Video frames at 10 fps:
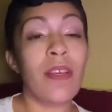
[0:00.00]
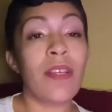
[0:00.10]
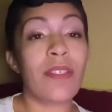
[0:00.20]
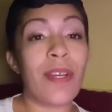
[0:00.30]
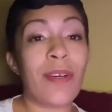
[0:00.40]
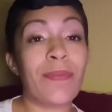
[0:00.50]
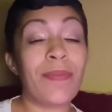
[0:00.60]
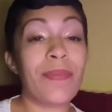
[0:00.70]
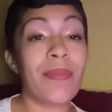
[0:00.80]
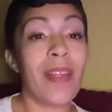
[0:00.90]
So
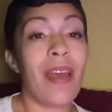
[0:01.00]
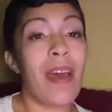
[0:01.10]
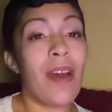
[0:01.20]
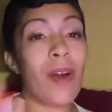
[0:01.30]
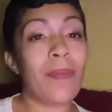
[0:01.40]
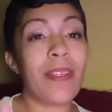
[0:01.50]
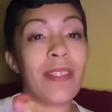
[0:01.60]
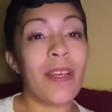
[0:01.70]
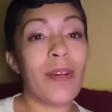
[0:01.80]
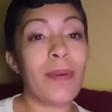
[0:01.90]
I hope this
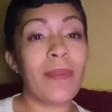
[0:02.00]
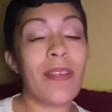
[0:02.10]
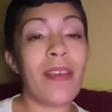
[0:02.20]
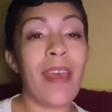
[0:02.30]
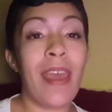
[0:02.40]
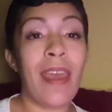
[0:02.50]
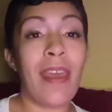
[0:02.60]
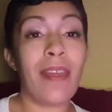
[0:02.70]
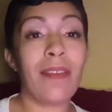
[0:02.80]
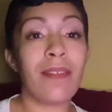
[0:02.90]
helped.
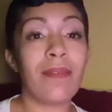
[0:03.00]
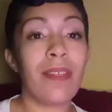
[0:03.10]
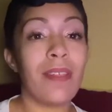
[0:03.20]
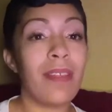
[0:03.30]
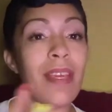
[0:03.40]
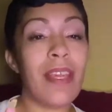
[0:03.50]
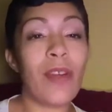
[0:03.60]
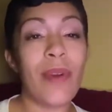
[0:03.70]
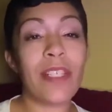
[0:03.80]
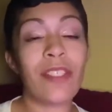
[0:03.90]
And any
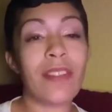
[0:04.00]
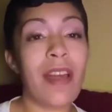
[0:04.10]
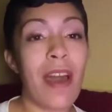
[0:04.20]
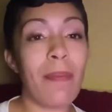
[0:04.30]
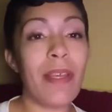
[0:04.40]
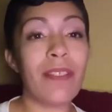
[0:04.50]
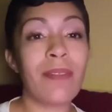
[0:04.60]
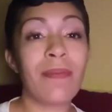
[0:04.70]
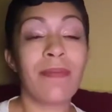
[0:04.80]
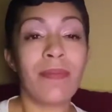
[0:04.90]
questions, comments,
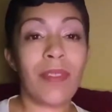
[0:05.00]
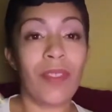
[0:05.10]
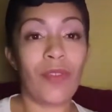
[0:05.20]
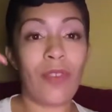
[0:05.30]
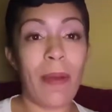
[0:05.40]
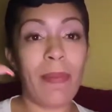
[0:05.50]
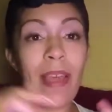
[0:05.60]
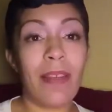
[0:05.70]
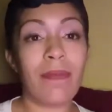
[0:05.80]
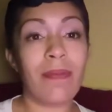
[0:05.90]
drop
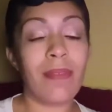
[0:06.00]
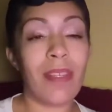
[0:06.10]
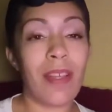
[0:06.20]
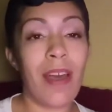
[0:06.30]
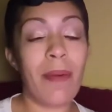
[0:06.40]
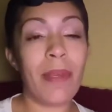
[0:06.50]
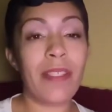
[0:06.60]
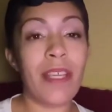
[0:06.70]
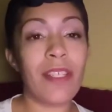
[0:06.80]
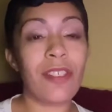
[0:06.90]
that in the comment
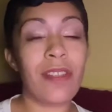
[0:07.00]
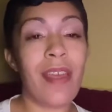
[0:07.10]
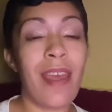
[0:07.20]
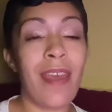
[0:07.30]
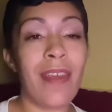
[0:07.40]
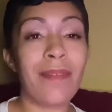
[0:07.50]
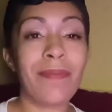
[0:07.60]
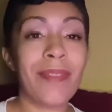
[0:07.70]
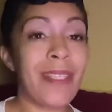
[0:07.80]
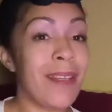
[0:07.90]
section. And
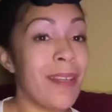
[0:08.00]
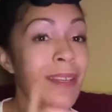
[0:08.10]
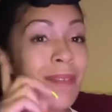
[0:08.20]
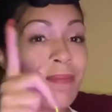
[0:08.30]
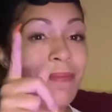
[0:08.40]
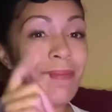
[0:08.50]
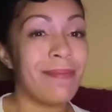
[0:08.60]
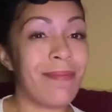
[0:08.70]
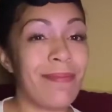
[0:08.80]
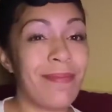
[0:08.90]

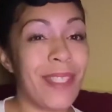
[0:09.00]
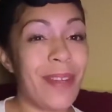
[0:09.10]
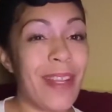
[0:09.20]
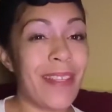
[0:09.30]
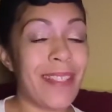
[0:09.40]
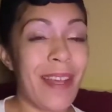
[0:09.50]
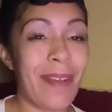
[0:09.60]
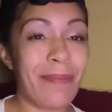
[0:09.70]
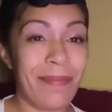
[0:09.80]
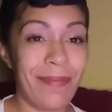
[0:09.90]
till next time.